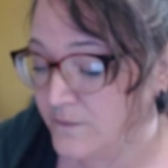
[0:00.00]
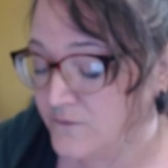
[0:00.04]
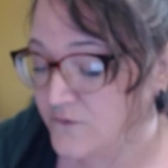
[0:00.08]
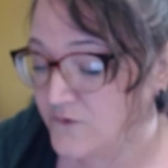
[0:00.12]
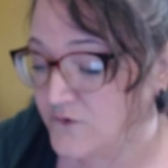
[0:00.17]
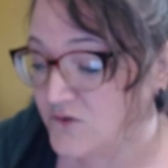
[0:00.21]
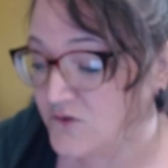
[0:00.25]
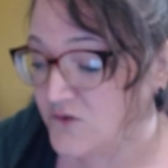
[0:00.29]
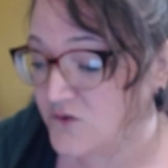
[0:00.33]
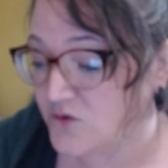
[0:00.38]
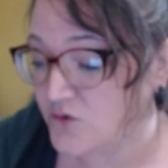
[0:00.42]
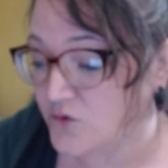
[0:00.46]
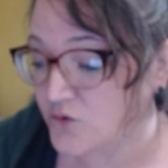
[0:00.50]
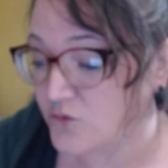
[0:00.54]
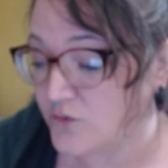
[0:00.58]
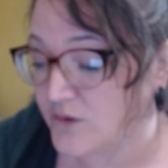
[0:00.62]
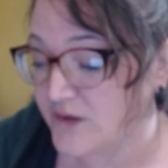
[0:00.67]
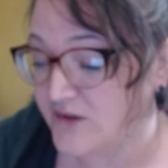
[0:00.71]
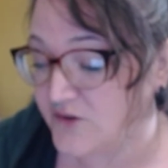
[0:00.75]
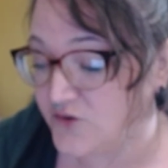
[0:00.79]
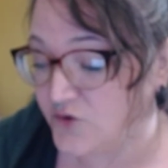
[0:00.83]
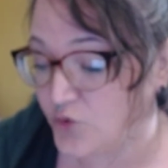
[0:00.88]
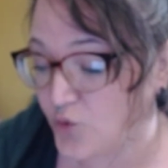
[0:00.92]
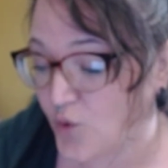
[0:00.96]
to
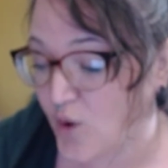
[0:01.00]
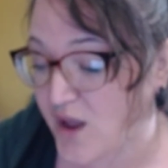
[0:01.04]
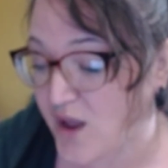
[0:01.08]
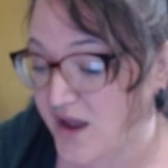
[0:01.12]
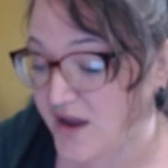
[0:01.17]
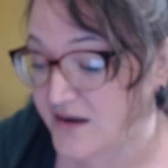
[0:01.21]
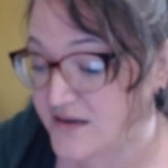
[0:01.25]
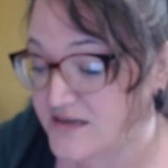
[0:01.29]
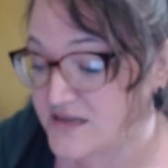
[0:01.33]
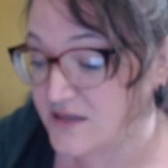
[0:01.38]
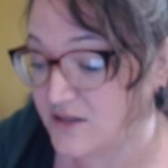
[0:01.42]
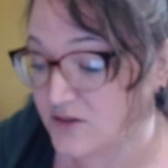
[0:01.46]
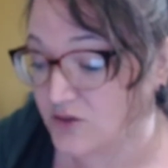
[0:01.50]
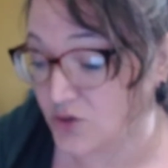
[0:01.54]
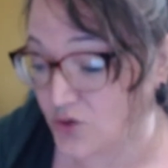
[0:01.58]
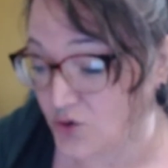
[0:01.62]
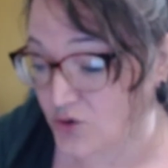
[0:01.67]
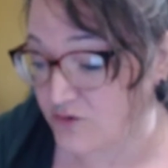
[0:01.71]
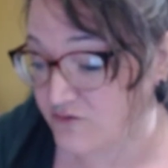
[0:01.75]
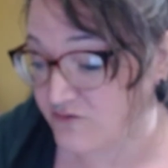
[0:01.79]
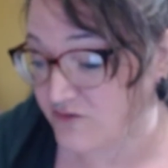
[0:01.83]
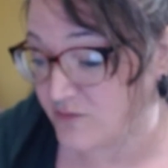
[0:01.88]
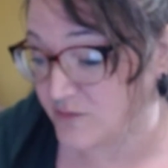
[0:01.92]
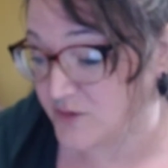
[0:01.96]
interact and
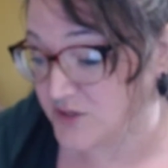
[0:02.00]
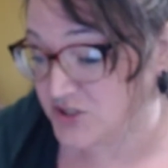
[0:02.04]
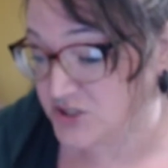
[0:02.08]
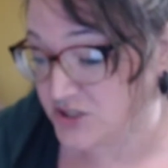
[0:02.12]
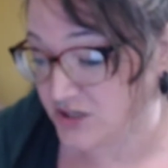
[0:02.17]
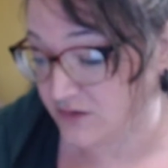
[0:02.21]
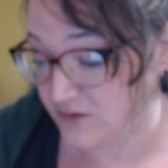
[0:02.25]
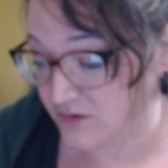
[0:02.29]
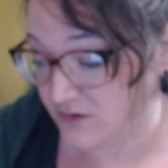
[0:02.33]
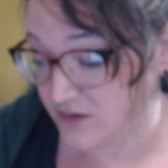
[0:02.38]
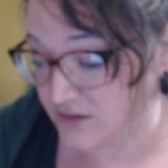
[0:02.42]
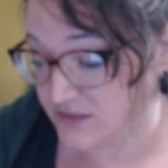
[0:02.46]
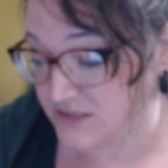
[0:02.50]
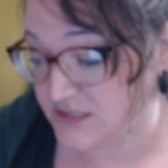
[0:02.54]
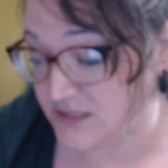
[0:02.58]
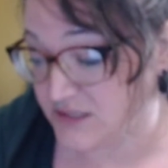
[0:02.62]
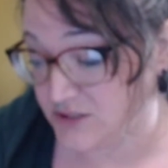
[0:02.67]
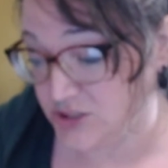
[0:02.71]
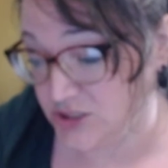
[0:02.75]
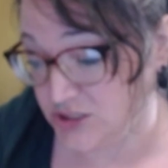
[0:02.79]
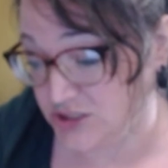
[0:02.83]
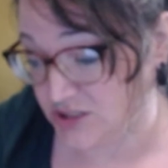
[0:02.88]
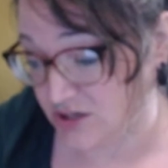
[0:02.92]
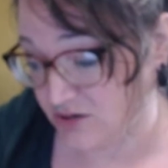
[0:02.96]
learn from each other and
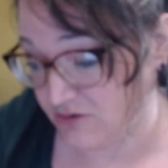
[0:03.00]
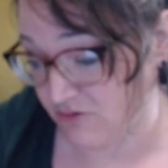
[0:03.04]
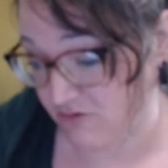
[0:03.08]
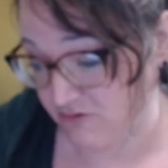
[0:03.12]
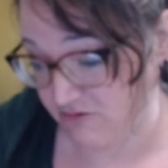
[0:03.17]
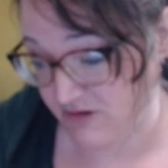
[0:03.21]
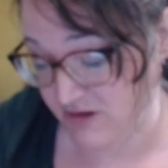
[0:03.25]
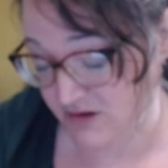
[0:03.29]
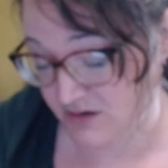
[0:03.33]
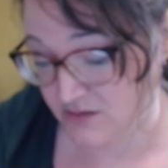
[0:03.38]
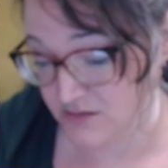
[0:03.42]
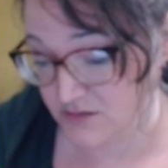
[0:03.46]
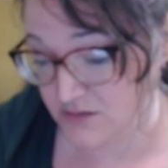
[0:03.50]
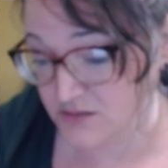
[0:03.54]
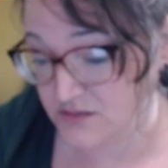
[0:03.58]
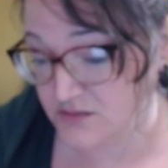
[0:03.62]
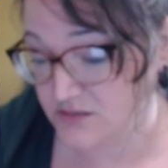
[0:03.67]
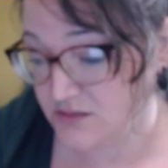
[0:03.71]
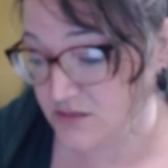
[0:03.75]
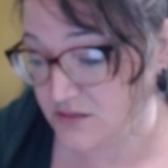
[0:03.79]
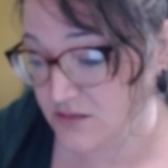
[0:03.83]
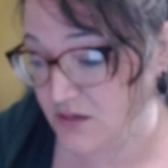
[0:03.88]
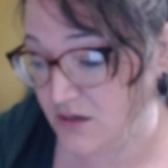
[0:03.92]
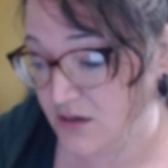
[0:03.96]
teach each other
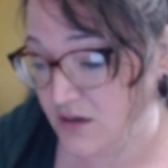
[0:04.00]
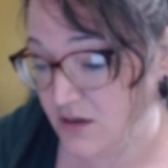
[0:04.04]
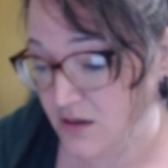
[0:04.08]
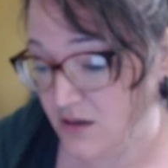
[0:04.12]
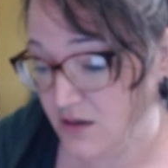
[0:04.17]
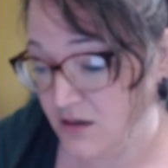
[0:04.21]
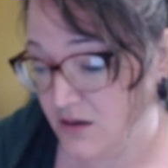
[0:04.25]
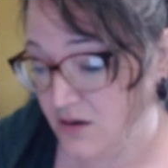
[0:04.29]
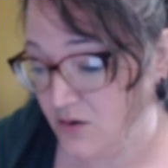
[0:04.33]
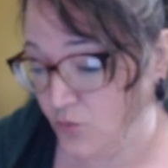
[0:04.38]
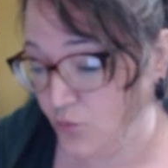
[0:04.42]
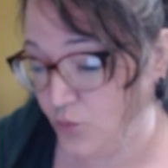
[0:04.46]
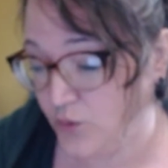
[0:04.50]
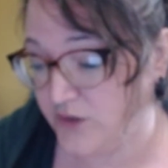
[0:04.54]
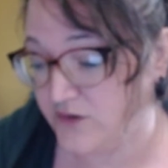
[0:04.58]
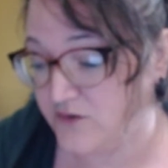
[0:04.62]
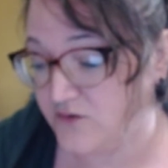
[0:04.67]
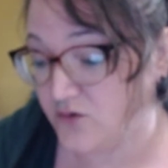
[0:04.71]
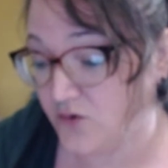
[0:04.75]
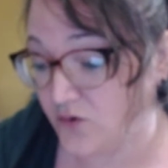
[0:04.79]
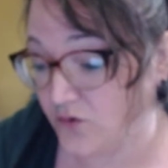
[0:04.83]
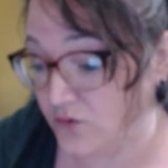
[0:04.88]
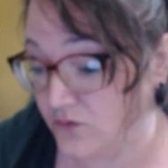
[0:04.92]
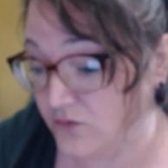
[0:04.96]
things, we
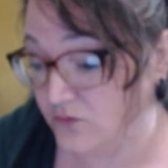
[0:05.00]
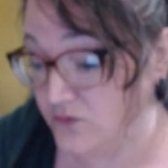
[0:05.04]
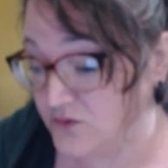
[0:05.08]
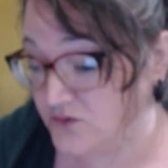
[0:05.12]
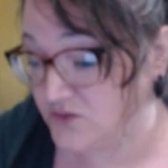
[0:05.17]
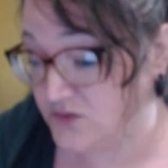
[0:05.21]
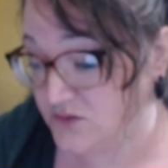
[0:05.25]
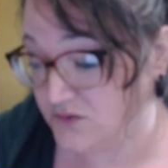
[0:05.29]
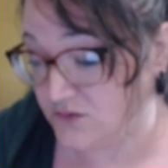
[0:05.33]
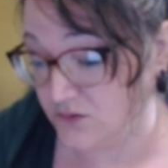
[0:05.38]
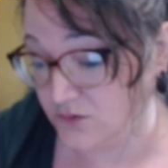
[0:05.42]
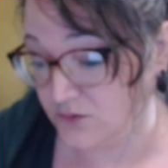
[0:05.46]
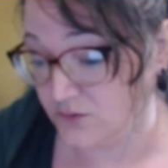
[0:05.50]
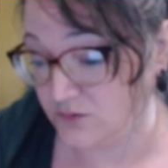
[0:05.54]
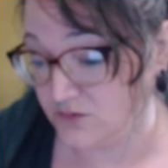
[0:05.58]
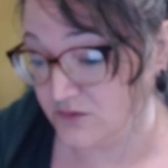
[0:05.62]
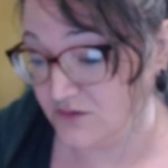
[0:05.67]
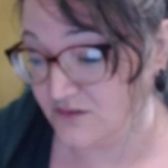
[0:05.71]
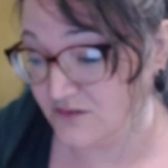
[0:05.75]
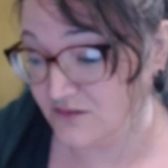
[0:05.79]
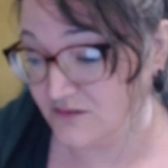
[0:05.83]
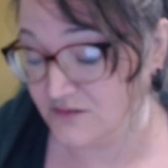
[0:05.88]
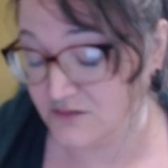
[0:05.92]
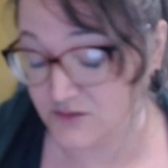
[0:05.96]
turn to
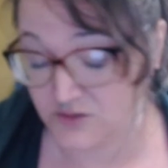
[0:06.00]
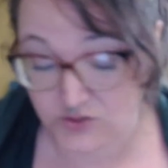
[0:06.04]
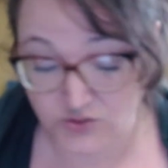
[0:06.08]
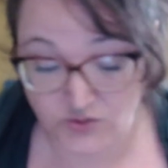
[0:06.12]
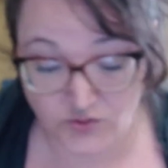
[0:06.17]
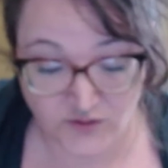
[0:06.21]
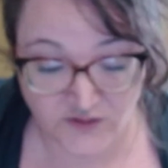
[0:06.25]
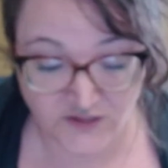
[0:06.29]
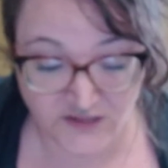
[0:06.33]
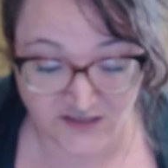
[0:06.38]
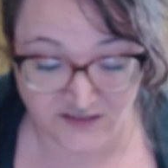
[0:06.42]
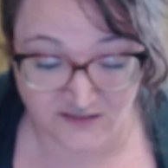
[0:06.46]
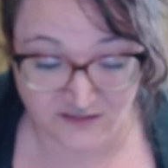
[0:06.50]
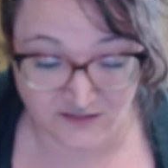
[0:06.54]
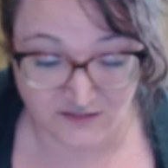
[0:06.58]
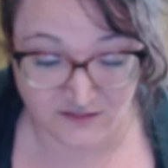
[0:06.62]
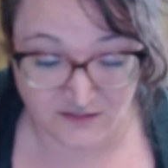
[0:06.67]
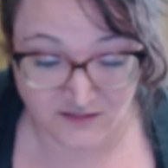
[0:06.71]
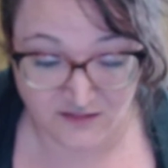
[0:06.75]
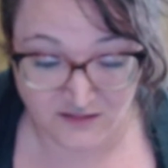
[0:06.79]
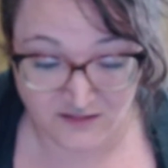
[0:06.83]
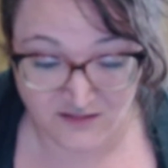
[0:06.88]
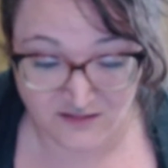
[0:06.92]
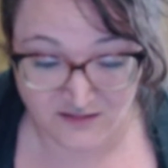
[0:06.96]
the
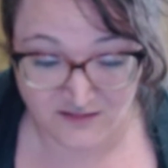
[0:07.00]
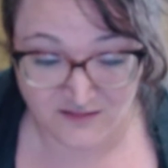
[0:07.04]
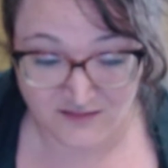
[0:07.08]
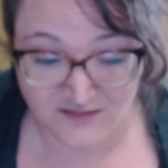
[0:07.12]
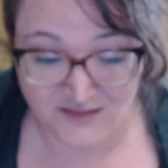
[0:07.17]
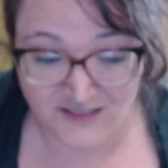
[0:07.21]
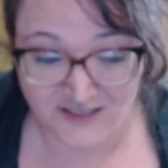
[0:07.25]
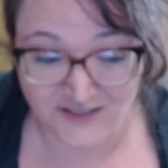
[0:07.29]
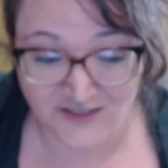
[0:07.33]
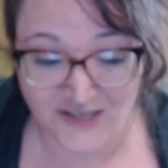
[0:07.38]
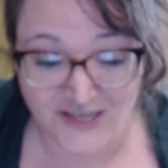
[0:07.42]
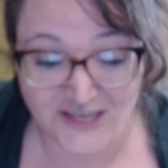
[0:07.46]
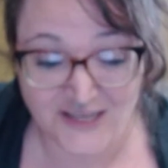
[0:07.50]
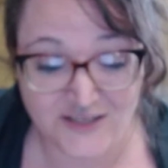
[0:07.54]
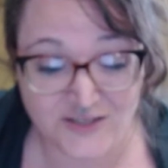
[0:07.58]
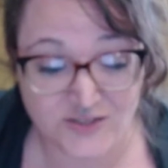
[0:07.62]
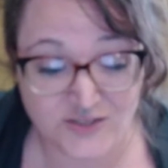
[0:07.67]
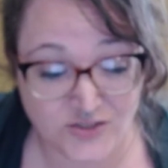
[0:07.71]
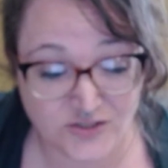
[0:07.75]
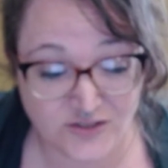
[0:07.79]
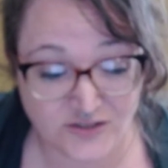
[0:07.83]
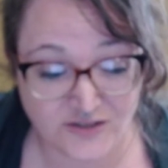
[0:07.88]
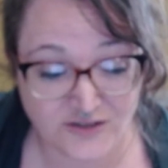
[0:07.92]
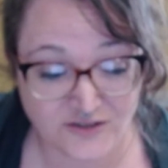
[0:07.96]
screen to
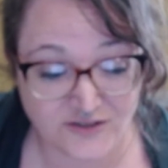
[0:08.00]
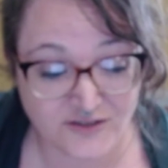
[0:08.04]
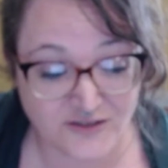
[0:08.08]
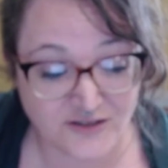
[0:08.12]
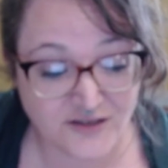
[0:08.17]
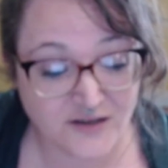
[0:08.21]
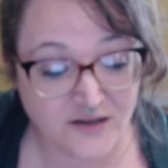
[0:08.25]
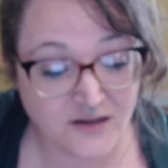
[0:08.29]
interpret